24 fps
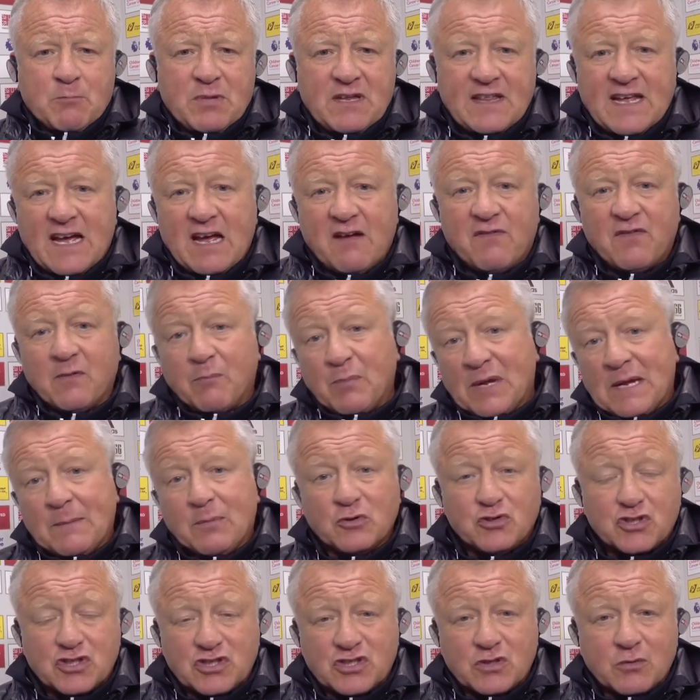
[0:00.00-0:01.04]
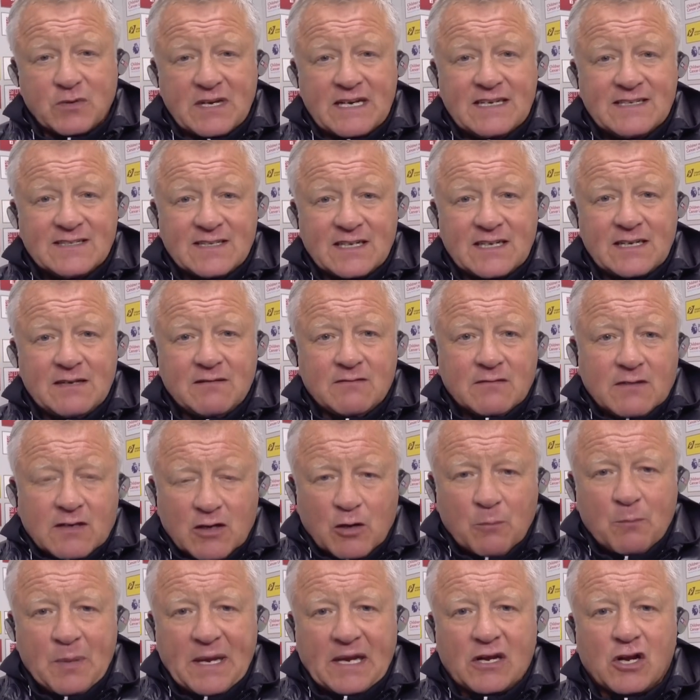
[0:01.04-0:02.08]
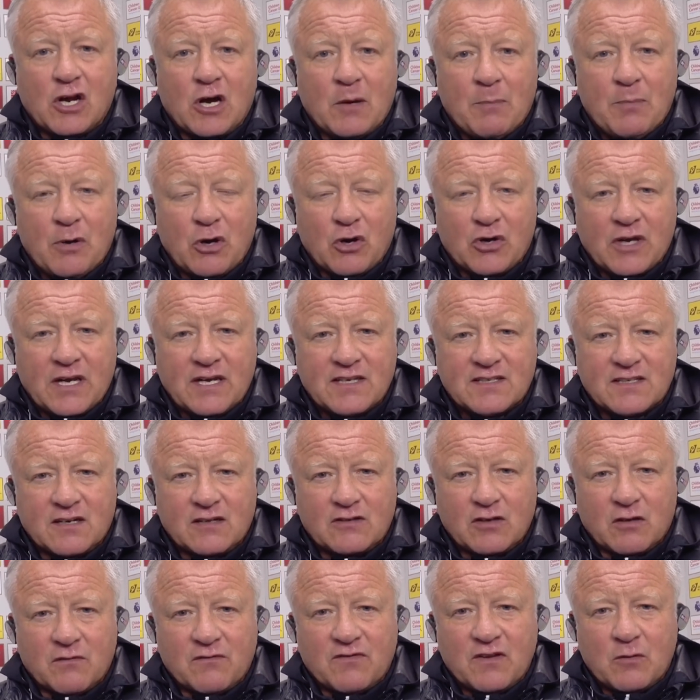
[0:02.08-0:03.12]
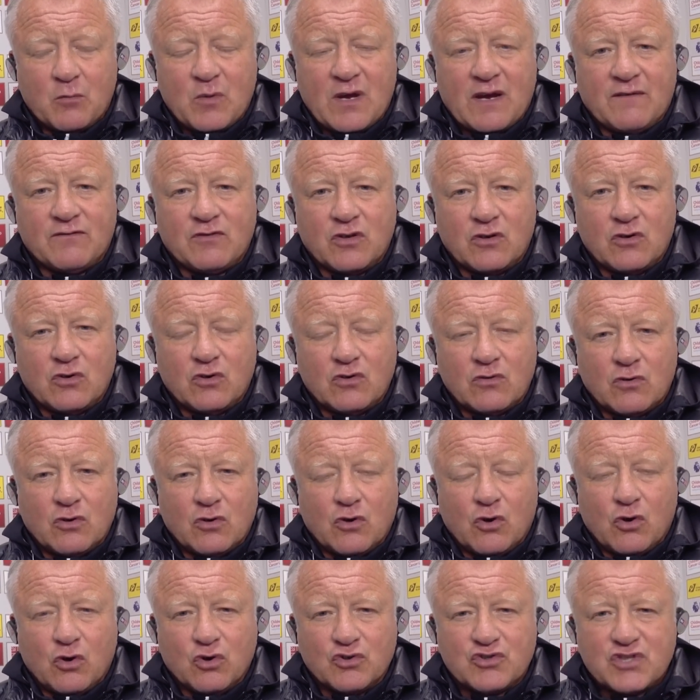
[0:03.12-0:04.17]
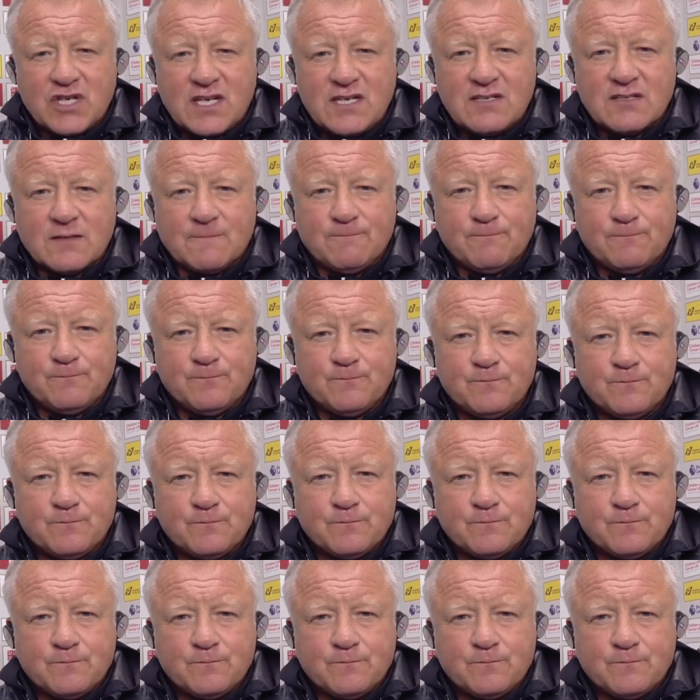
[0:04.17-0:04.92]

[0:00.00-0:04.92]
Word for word: be there for people just to easily, you know, pick our pockets, and I don't think we have done all, all season.